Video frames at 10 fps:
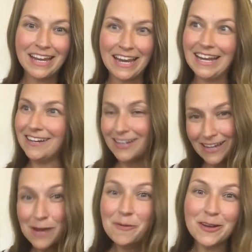And
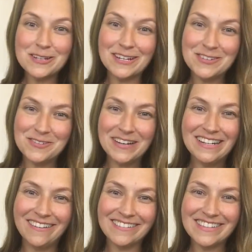I apologize for my
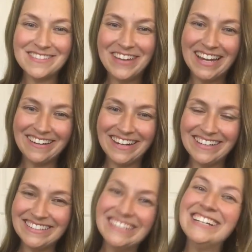dogs in the
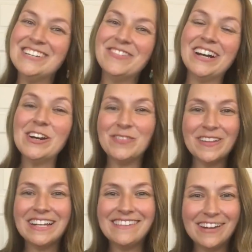background, but I hope you
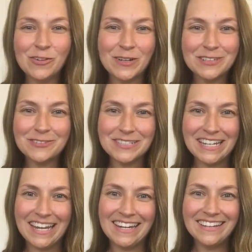ladies have a wonderful
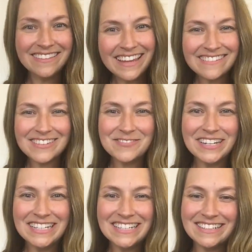day. Thanks so
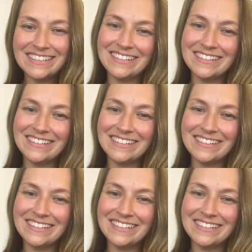much.